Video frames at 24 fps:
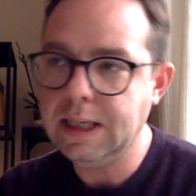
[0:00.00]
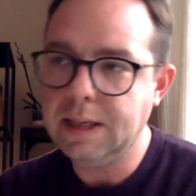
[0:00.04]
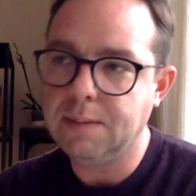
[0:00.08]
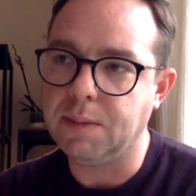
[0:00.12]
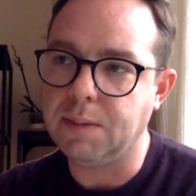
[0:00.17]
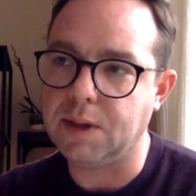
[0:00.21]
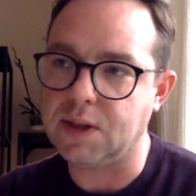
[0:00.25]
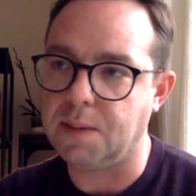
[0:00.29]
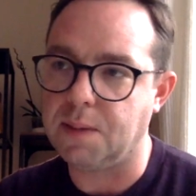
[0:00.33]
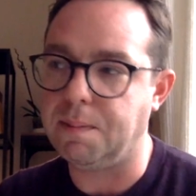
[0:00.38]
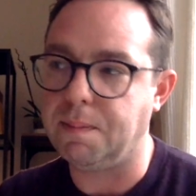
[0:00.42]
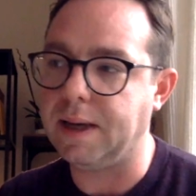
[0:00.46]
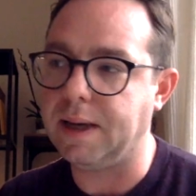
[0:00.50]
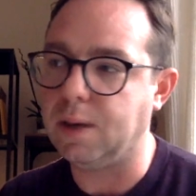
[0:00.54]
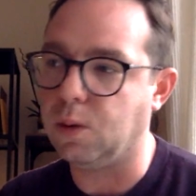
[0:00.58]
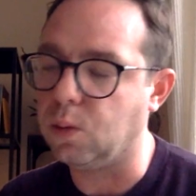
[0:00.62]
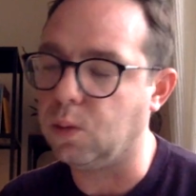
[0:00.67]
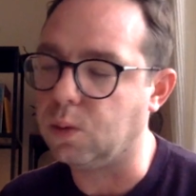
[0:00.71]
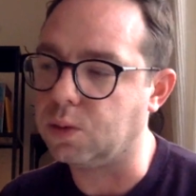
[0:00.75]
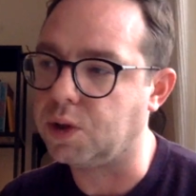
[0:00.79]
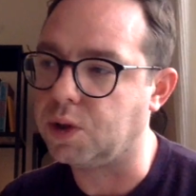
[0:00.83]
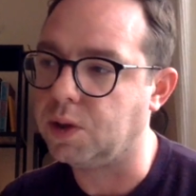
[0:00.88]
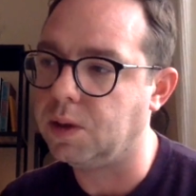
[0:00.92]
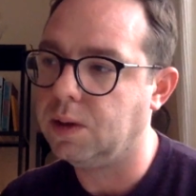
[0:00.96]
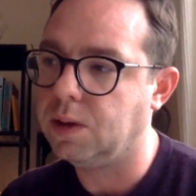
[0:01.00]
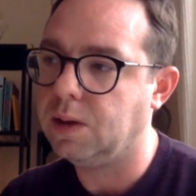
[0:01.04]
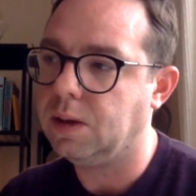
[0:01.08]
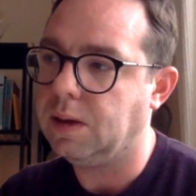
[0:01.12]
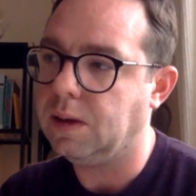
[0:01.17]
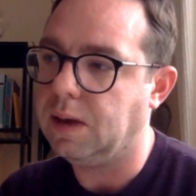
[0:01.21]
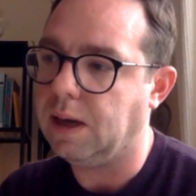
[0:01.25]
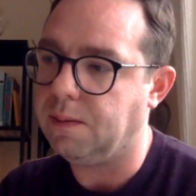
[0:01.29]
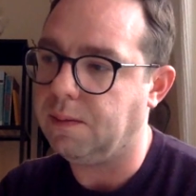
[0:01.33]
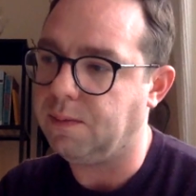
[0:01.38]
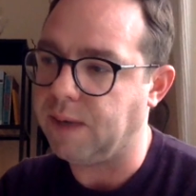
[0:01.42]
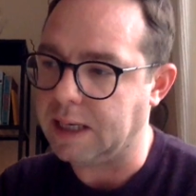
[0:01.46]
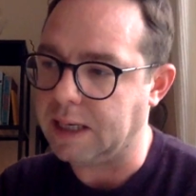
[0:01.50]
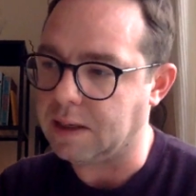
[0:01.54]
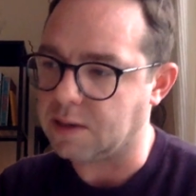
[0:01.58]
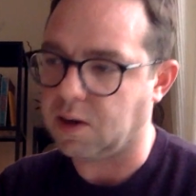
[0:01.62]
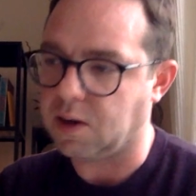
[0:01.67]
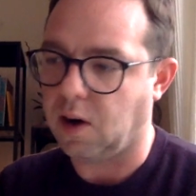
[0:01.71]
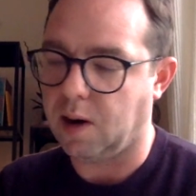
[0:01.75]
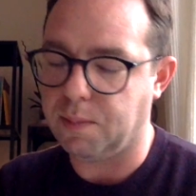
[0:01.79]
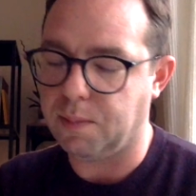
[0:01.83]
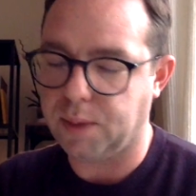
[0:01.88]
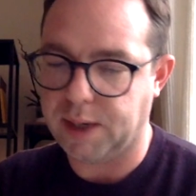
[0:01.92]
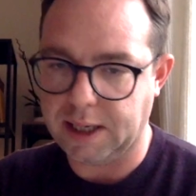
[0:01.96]
But to build things
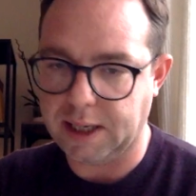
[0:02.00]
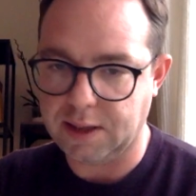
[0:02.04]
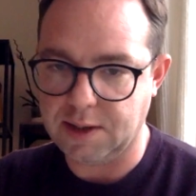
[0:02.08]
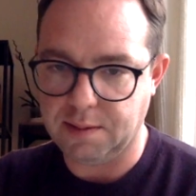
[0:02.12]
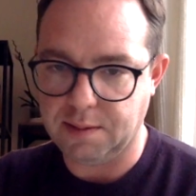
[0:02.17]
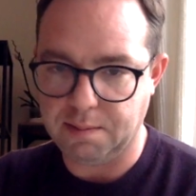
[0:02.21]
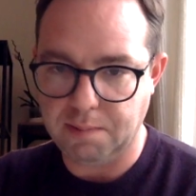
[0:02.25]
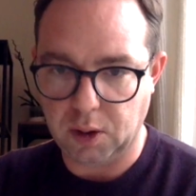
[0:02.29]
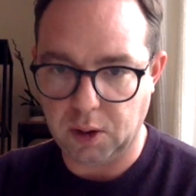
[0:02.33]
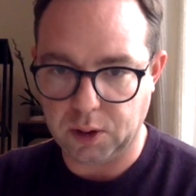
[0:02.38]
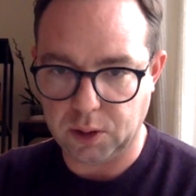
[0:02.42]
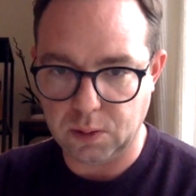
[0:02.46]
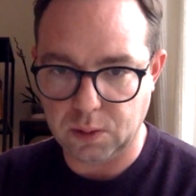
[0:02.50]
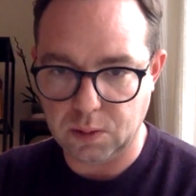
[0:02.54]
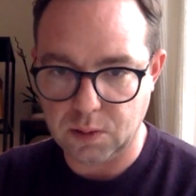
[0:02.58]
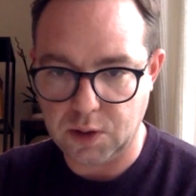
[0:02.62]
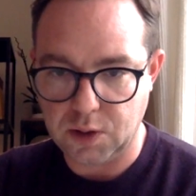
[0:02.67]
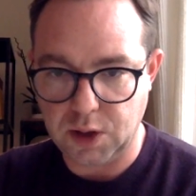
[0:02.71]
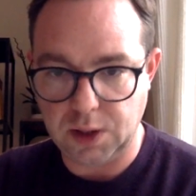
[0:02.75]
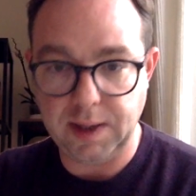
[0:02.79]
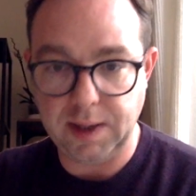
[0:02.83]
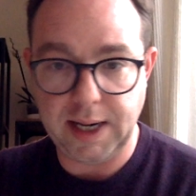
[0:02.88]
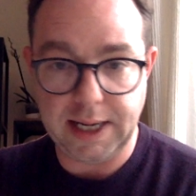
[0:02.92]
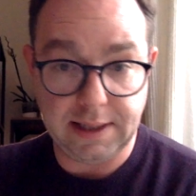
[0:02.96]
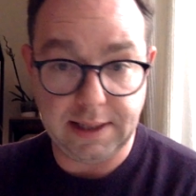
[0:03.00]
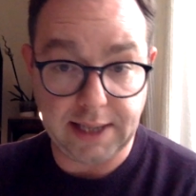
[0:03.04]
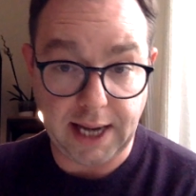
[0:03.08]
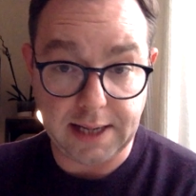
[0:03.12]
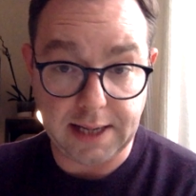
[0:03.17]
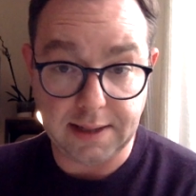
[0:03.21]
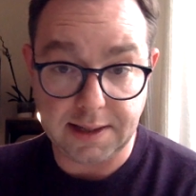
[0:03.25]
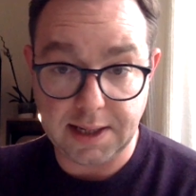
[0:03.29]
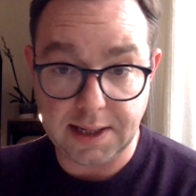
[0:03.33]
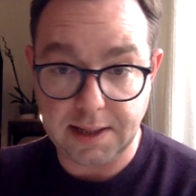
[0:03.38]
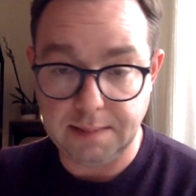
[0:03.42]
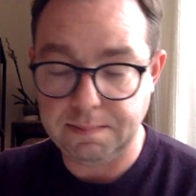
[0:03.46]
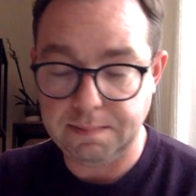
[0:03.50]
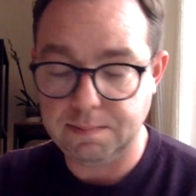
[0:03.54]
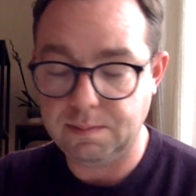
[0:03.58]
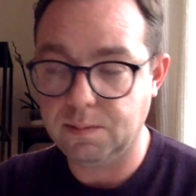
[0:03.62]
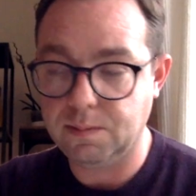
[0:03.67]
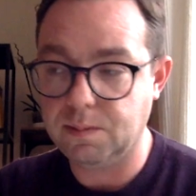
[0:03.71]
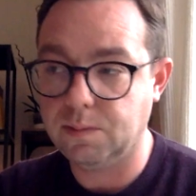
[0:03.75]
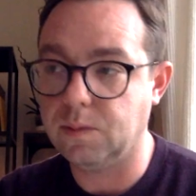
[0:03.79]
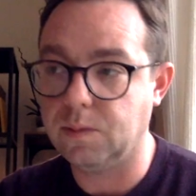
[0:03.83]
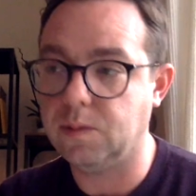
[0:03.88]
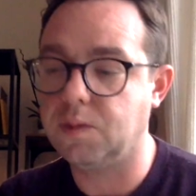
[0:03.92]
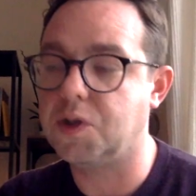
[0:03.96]
like predictive models, you need data
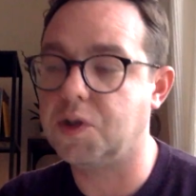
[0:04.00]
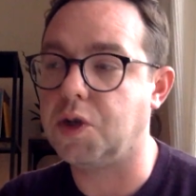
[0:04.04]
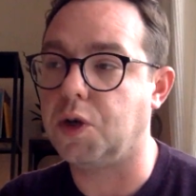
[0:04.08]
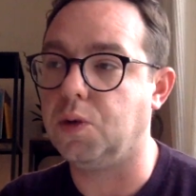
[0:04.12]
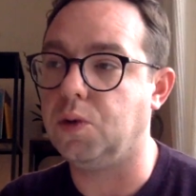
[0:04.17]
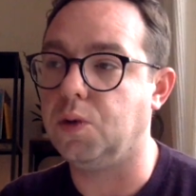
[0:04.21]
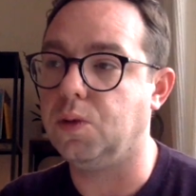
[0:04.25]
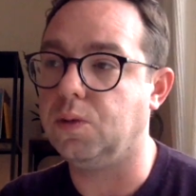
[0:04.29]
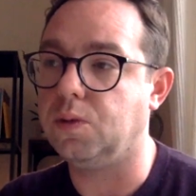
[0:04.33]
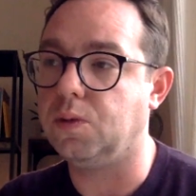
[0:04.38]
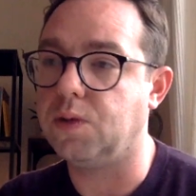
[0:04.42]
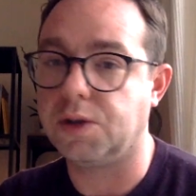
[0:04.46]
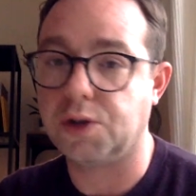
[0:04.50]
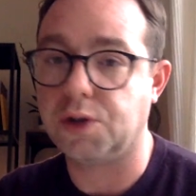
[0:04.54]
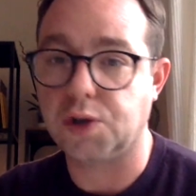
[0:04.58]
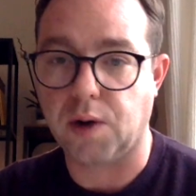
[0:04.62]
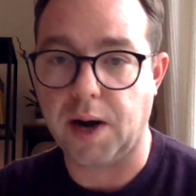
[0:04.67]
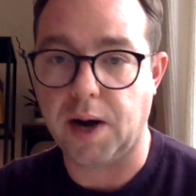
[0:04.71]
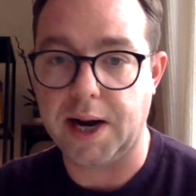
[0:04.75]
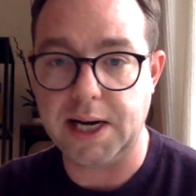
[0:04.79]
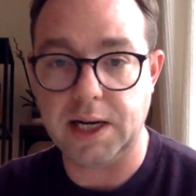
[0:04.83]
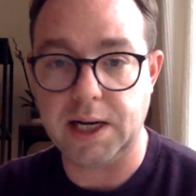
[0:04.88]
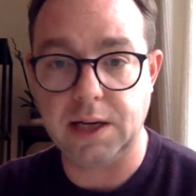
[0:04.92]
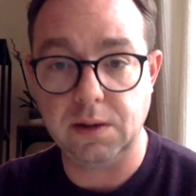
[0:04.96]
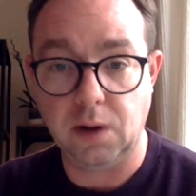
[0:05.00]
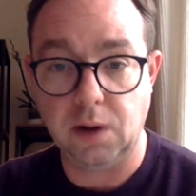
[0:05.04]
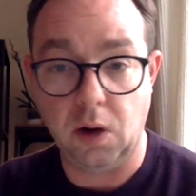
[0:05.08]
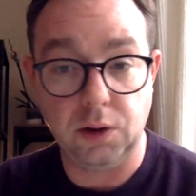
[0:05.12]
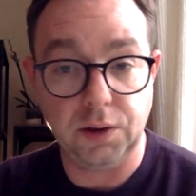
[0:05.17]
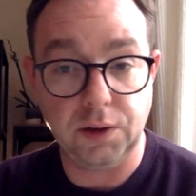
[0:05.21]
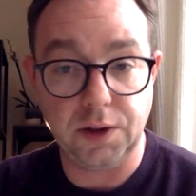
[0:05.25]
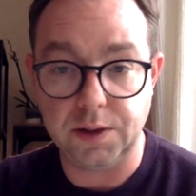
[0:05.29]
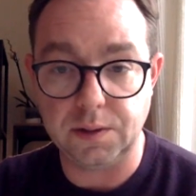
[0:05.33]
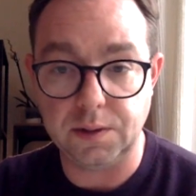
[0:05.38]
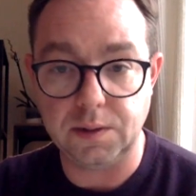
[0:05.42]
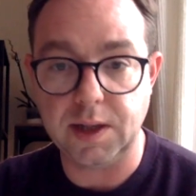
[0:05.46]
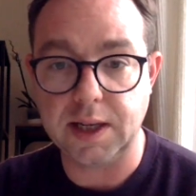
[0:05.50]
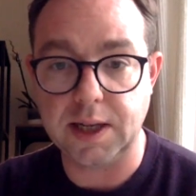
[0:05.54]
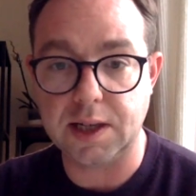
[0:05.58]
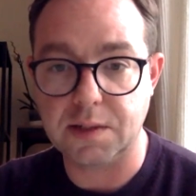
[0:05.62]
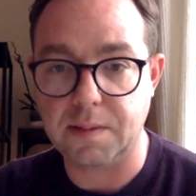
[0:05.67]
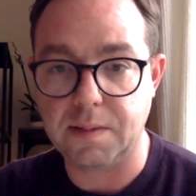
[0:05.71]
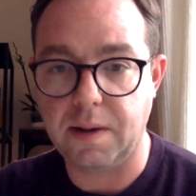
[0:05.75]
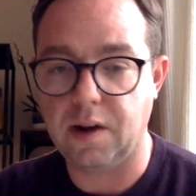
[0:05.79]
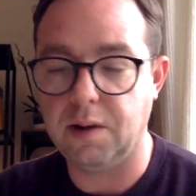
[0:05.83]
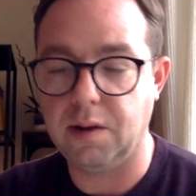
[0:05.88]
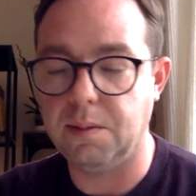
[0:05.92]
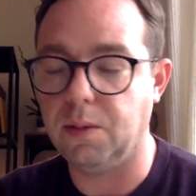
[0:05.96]
to train on and
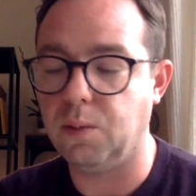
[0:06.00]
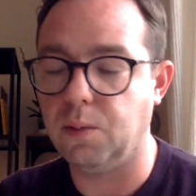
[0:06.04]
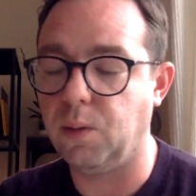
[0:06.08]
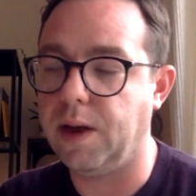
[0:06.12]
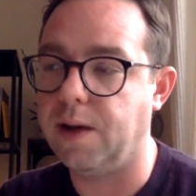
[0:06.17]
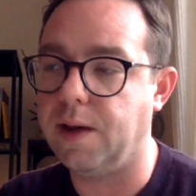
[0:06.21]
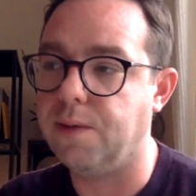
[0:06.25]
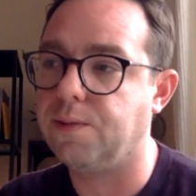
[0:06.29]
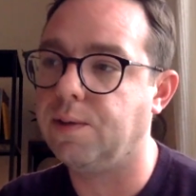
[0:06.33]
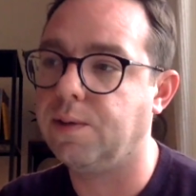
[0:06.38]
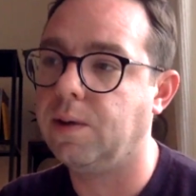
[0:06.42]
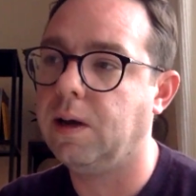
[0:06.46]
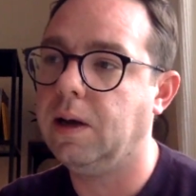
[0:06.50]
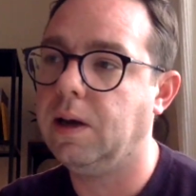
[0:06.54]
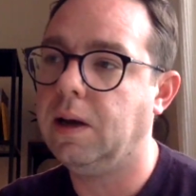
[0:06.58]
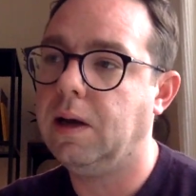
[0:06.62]
experiment with.